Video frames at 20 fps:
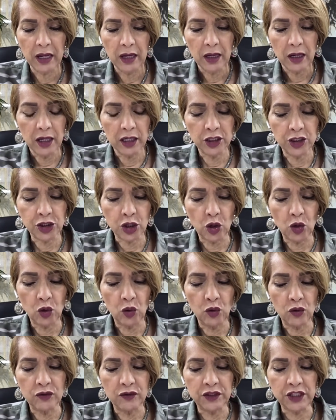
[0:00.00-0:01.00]
And so
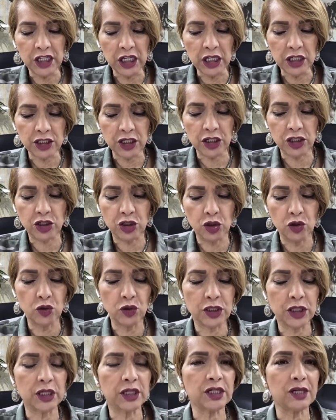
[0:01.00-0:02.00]
Jesus
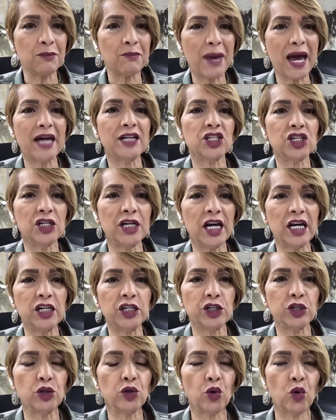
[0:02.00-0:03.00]
used his
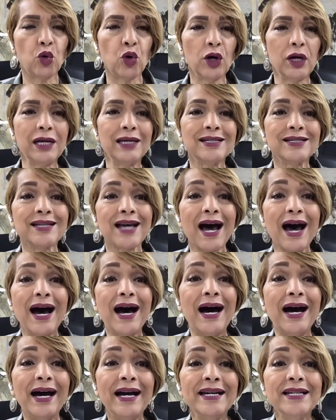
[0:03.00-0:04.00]
imagination or his
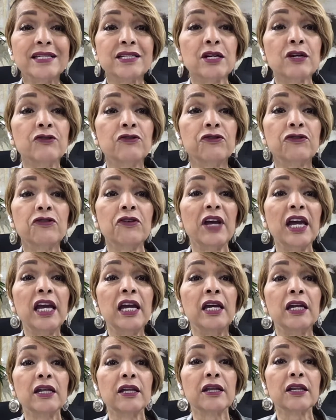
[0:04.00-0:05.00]
eyes of
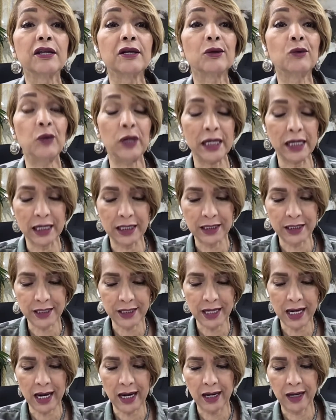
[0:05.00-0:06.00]
faith, we can
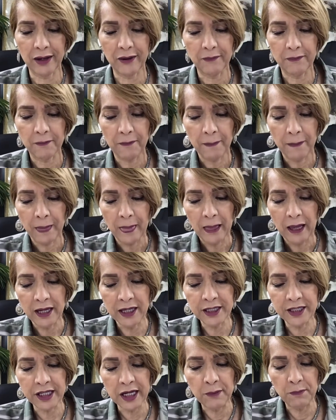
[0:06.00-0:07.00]
say. He
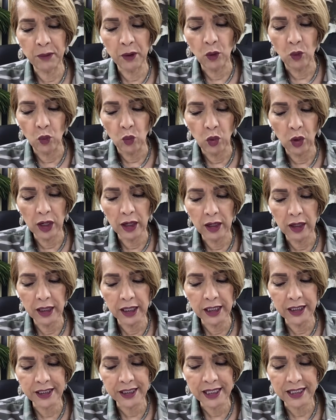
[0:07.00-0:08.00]
said, but what
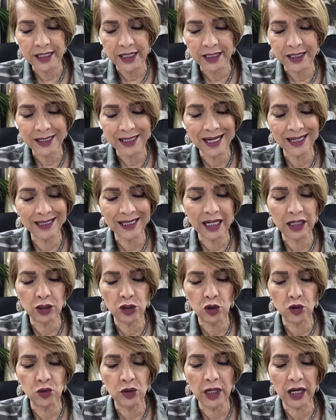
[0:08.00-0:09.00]
he says, the Son can
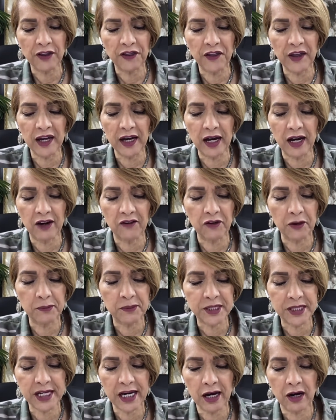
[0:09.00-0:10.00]
do nothing of
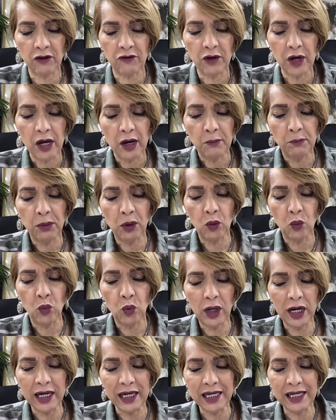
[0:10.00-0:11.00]
himself, but
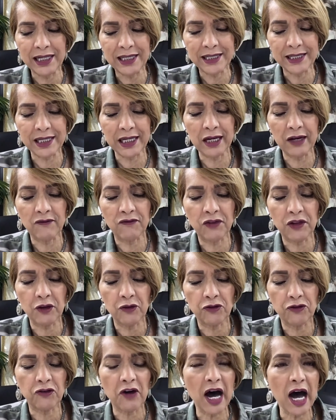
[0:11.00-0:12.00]
what he seeth the
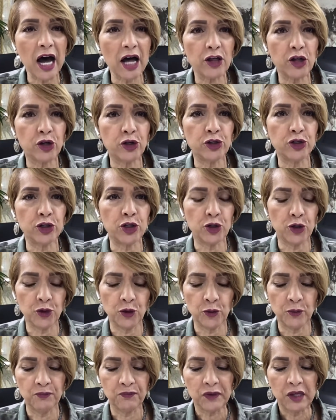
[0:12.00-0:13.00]
Father do.